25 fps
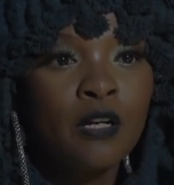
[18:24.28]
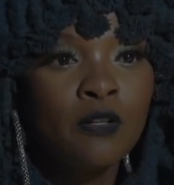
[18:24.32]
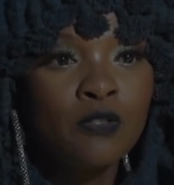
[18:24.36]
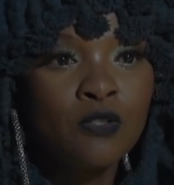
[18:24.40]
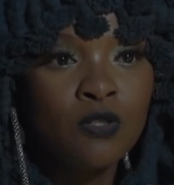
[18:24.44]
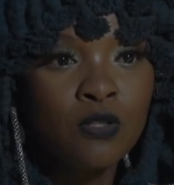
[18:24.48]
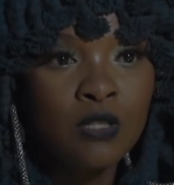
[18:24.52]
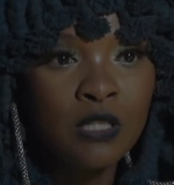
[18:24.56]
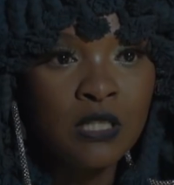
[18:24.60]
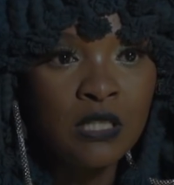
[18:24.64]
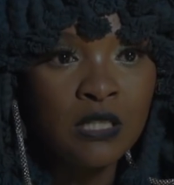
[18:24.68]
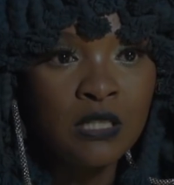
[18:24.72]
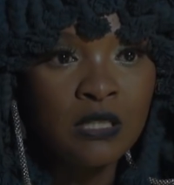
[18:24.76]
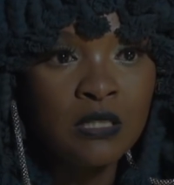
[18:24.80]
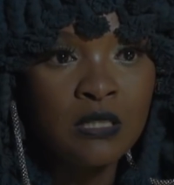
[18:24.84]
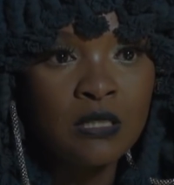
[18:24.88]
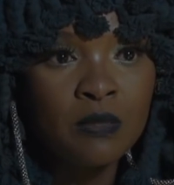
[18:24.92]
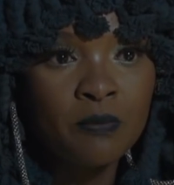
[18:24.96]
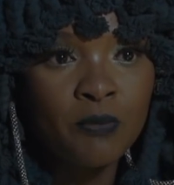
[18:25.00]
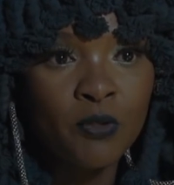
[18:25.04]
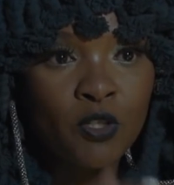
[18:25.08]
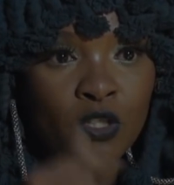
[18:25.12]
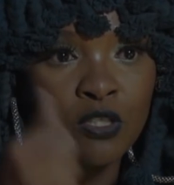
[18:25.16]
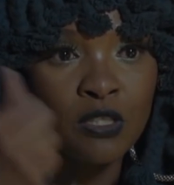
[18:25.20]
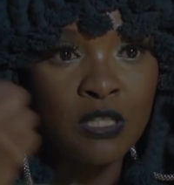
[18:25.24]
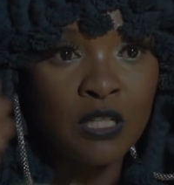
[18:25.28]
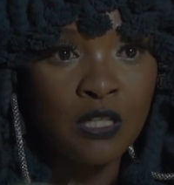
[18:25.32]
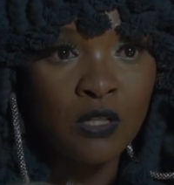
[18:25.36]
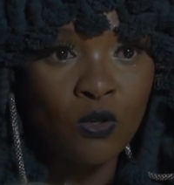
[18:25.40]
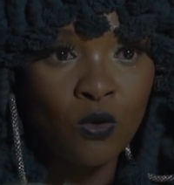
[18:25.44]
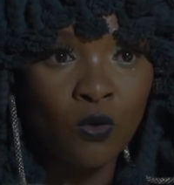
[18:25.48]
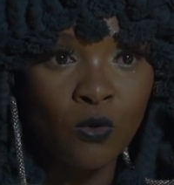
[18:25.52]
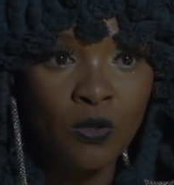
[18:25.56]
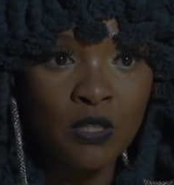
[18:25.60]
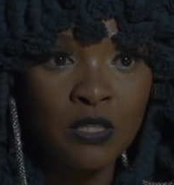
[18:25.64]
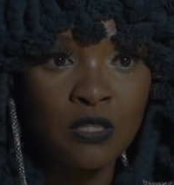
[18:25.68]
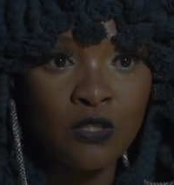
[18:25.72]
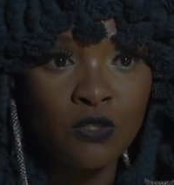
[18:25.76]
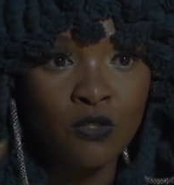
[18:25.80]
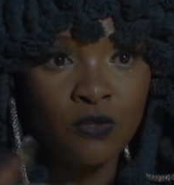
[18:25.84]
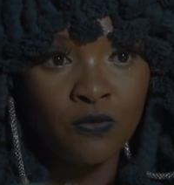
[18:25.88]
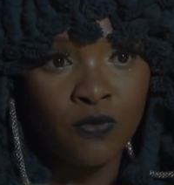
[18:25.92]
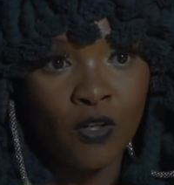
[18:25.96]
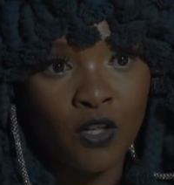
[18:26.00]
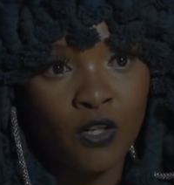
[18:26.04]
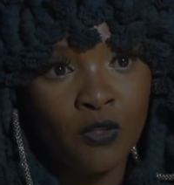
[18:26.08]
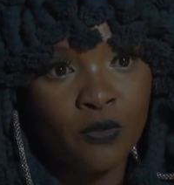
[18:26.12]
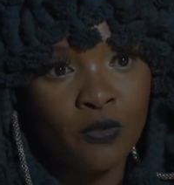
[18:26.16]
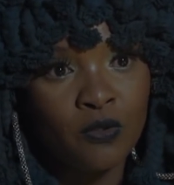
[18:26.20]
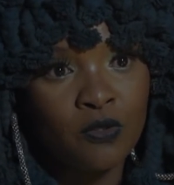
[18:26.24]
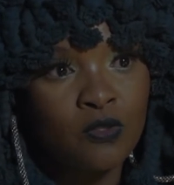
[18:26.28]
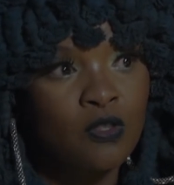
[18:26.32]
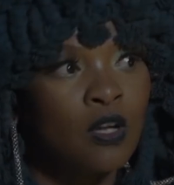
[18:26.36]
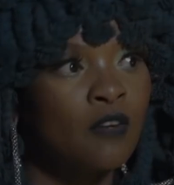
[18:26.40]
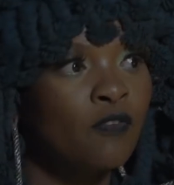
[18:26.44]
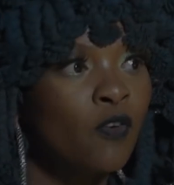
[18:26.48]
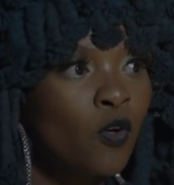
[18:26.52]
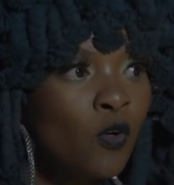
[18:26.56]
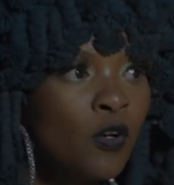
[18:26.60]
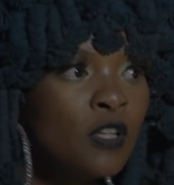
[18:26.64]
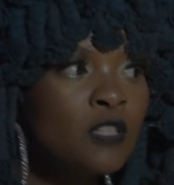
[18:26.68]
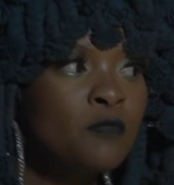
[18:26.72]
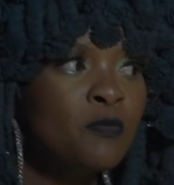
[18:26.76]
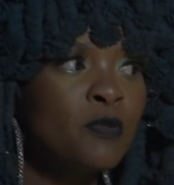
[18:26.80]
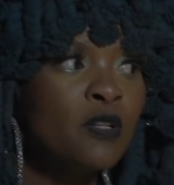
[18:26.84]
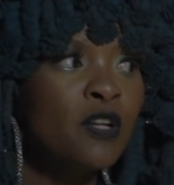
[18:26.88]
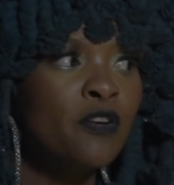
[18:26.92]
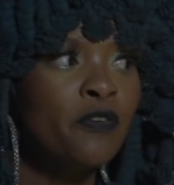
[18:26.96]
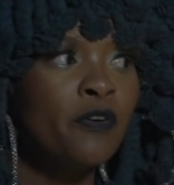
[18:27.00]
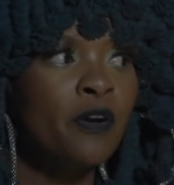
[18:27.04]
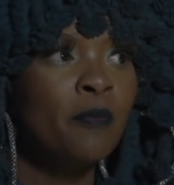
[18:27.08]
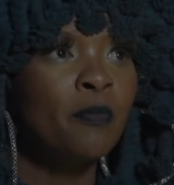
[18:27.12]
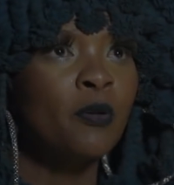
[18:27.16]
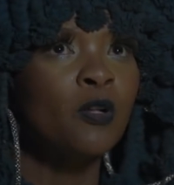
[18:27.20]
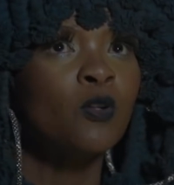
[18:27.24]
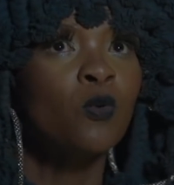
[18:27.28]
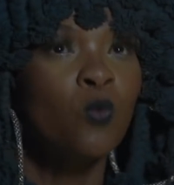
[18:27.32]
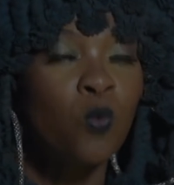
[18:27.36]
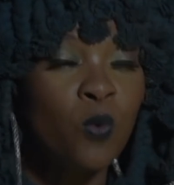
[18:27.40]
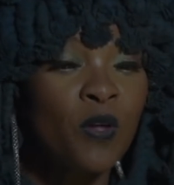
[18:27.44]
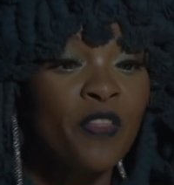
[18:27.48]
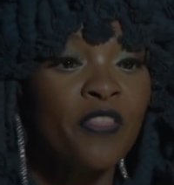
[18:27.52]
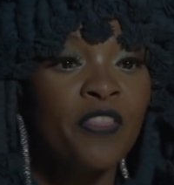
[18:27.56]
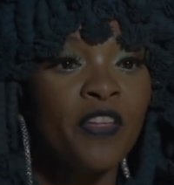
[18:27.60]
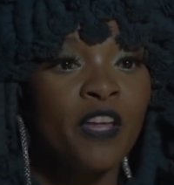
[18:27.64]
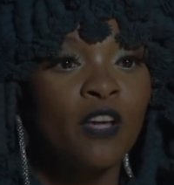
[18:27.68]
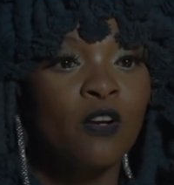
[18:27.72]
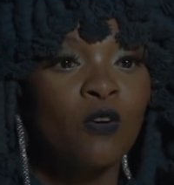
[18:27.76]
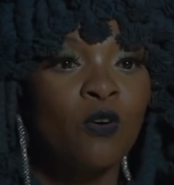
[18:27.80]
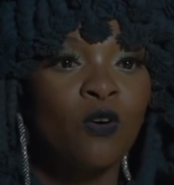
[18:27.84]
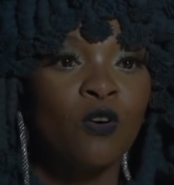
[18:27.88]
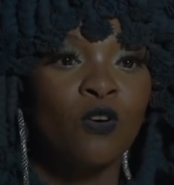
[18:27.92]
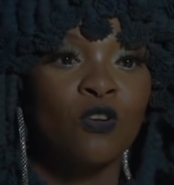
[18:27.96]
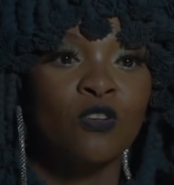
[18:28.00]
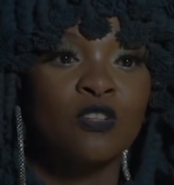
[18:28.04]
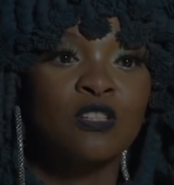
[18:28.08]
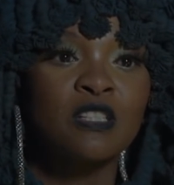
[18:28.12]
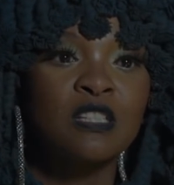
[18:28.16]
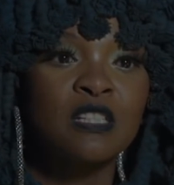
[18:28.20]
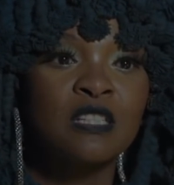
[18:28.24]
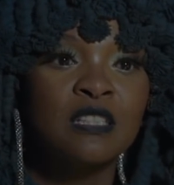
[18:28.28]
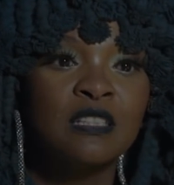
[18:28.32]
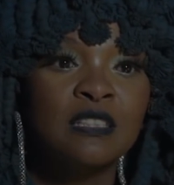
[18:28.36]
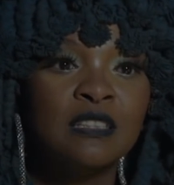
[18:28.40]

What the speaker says: how to lead, because they always need to follow you. So I've always been a rebel with a cause.